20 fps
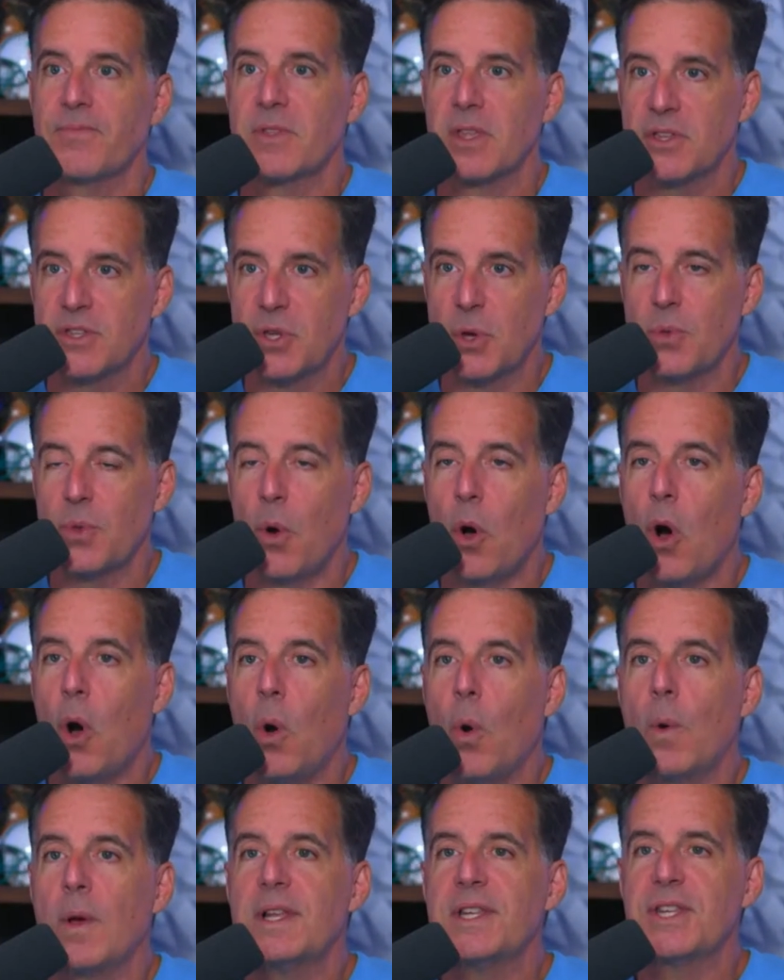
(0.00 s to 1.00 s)
So
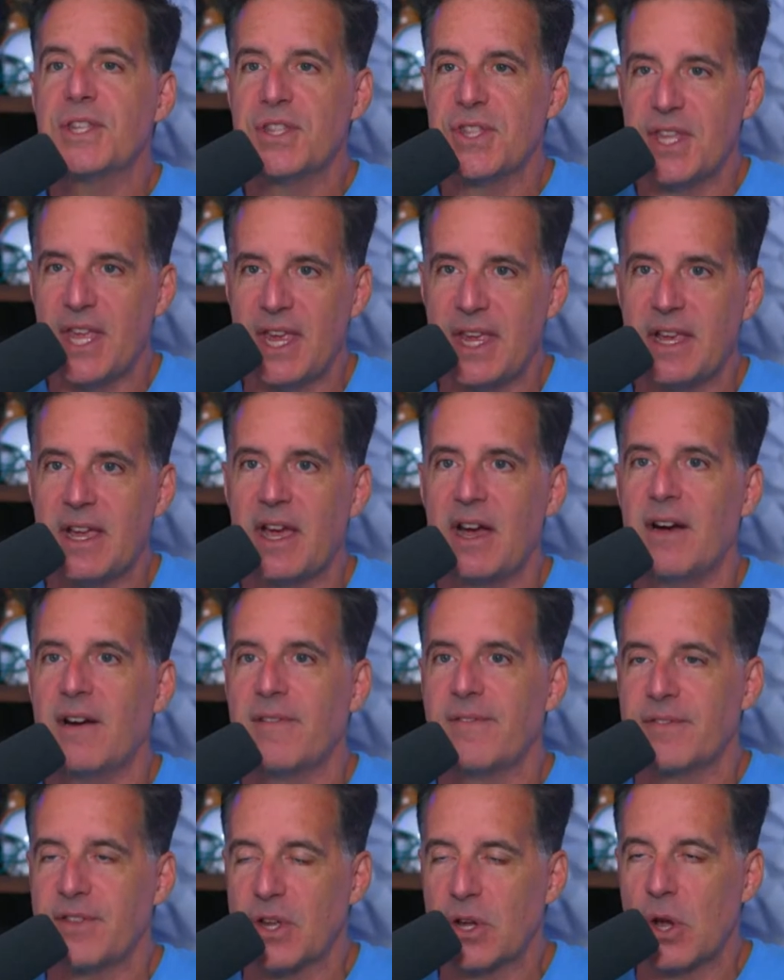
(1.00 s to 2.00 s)
always think
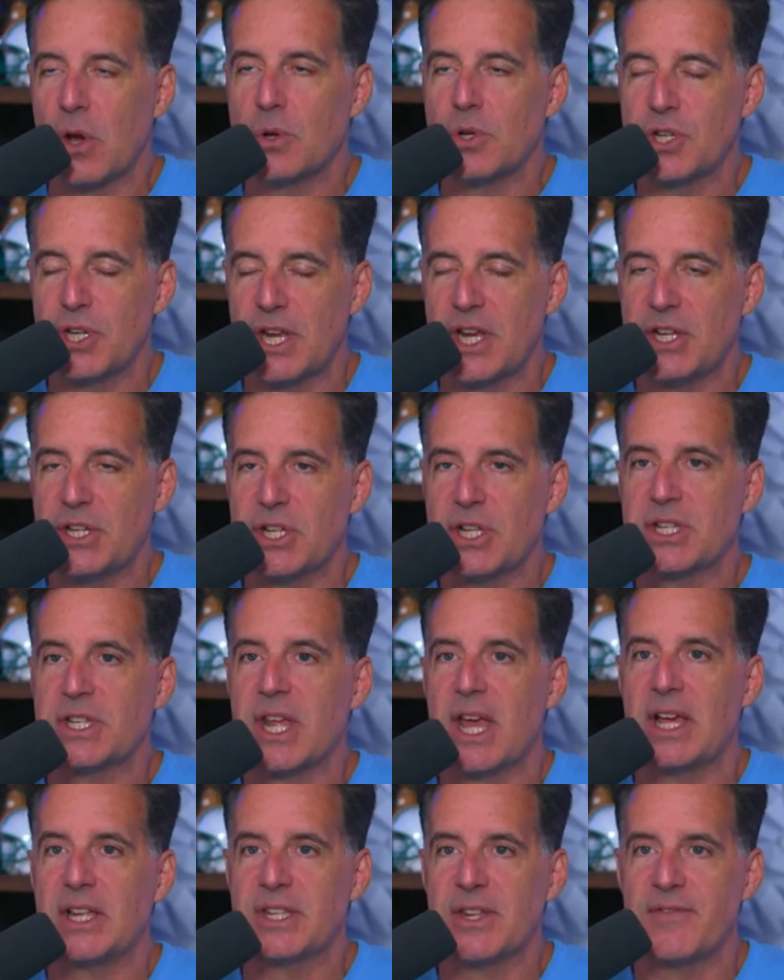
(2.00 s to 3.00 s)
of negotiations
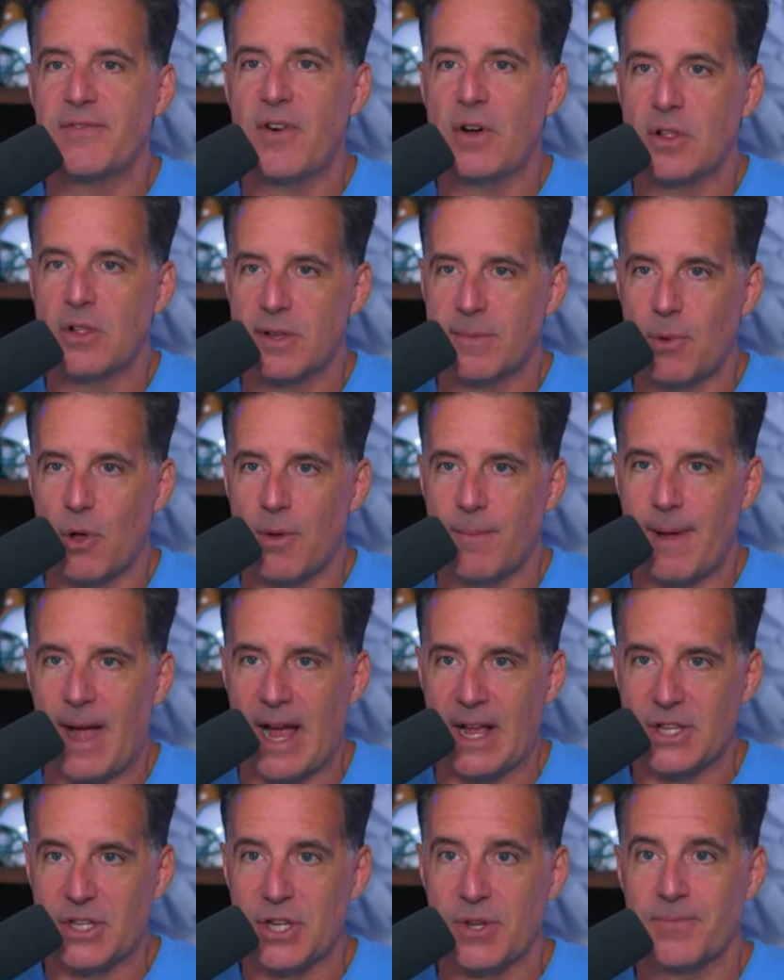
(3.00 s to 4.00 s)
as a volleyball
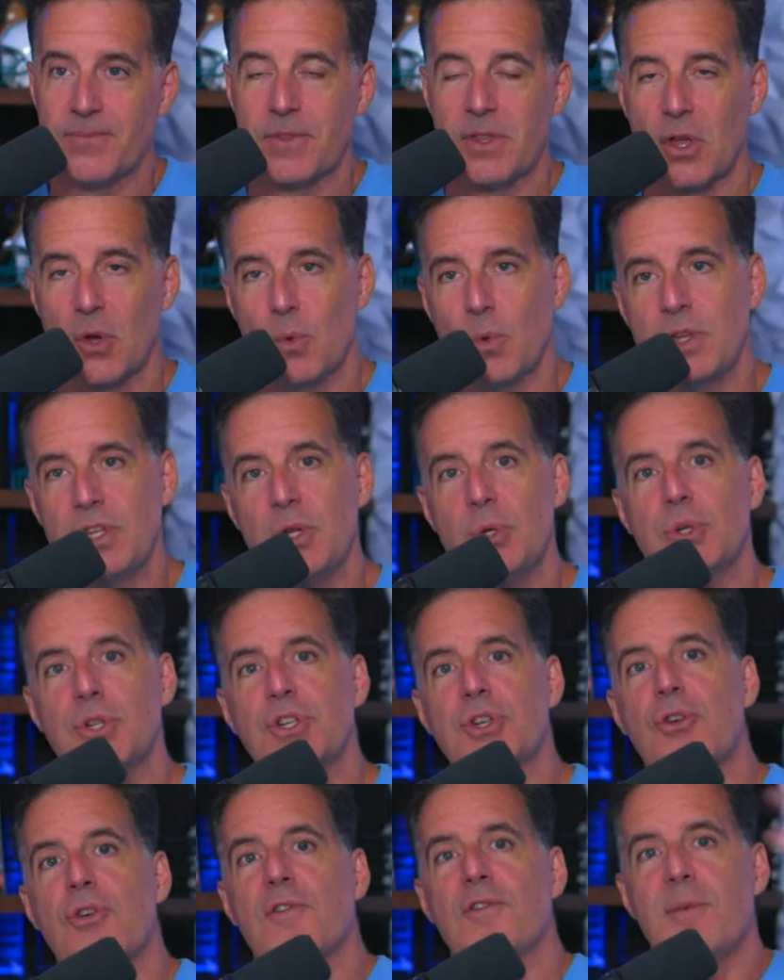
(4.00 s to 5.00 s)
match. When you
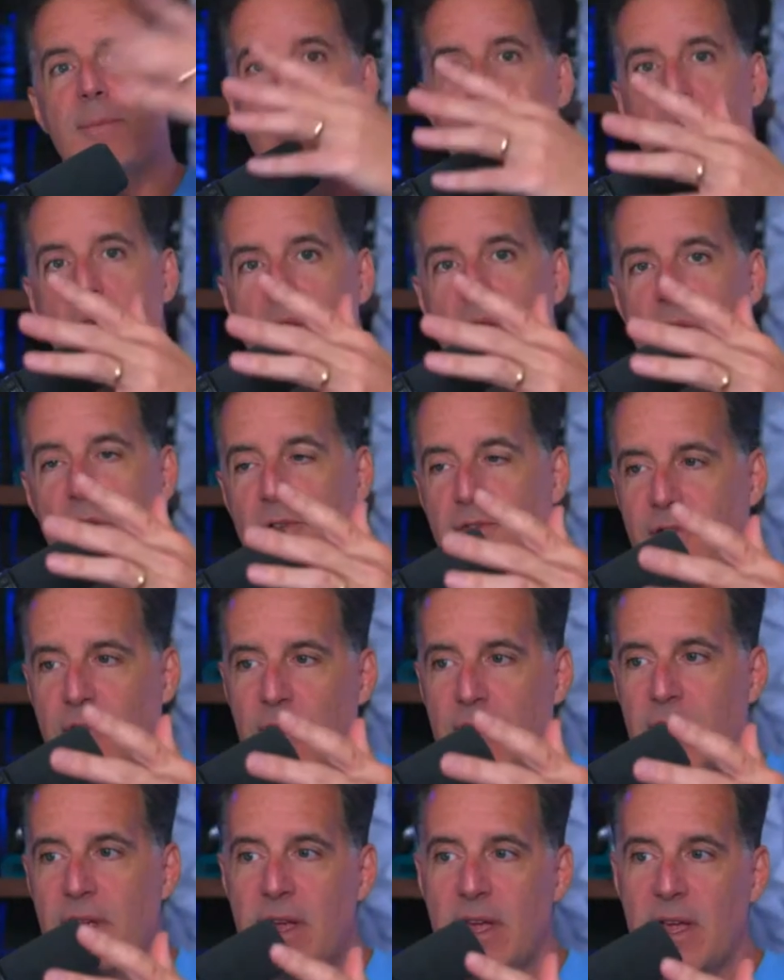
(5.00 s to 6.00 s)
serve the ball over,